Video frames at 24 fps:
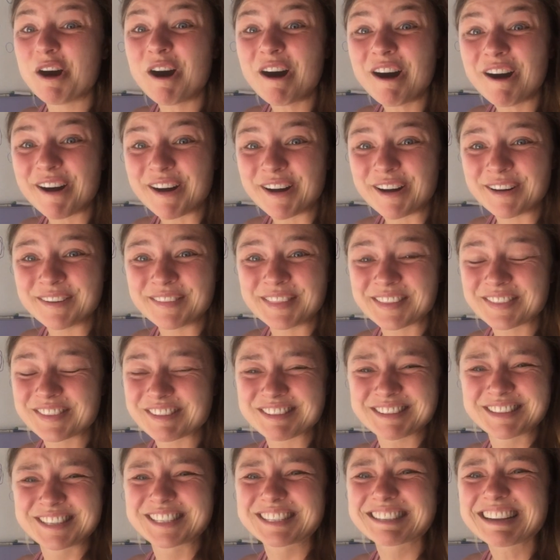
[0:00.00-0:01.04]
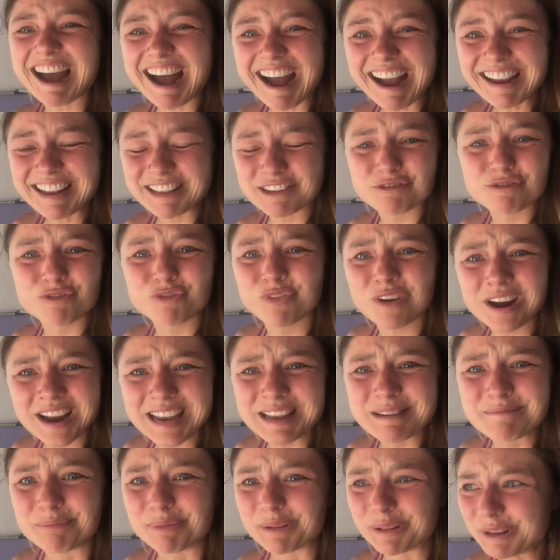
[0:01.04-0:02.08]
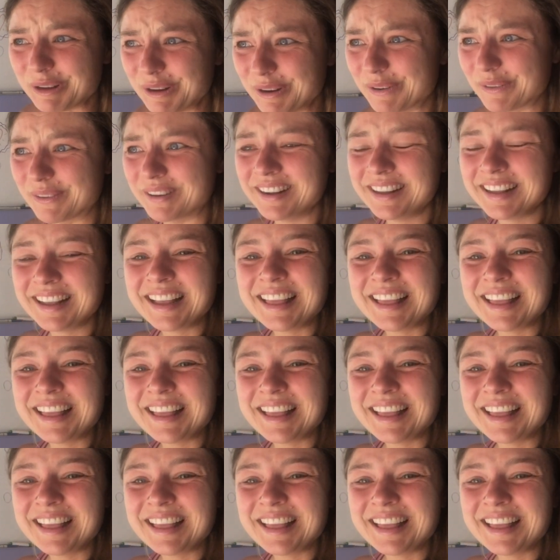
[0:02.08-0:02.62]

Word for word: awe that the sky is freaking blue